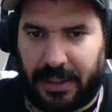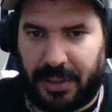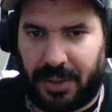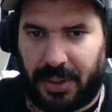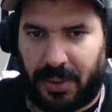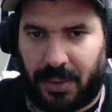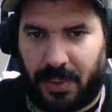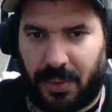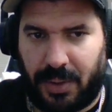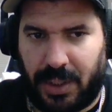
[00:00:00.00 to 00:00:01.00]
So
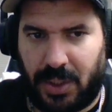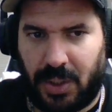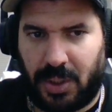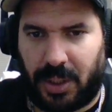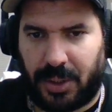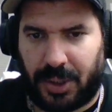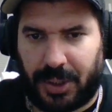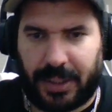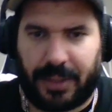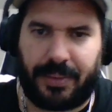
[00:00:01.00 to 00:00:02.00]
this is an
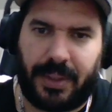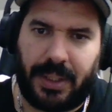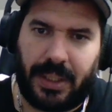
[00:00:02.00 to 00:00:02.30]
alternative,